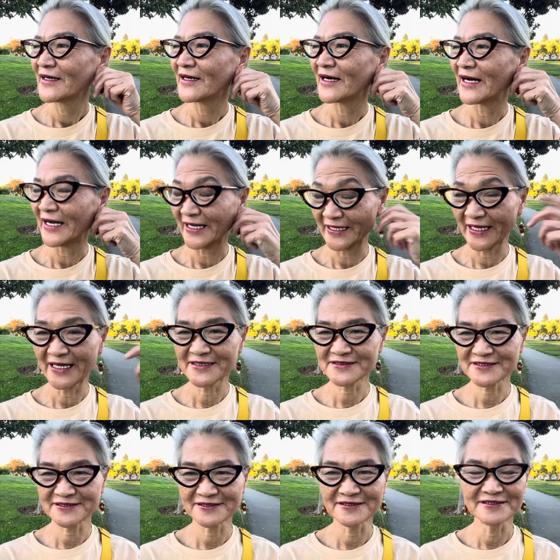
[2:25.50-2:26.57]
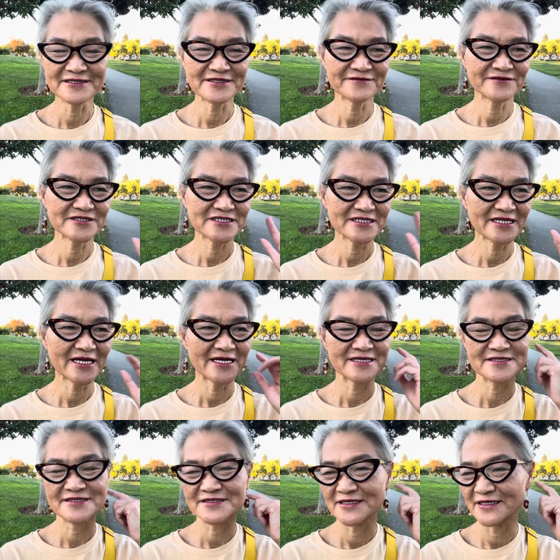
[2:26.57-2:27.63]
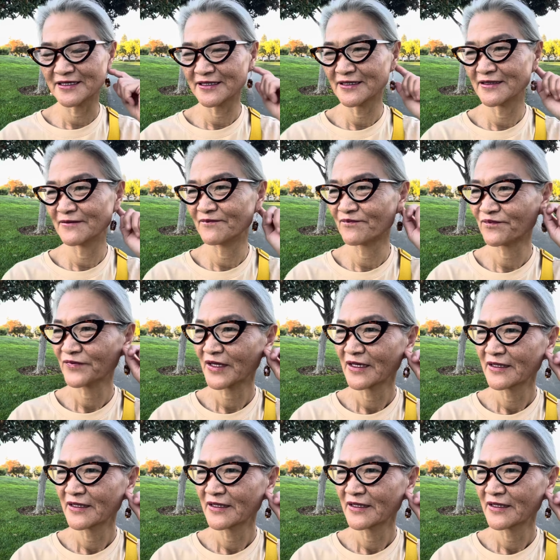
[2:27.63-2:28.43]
uh, I asked her if she has um,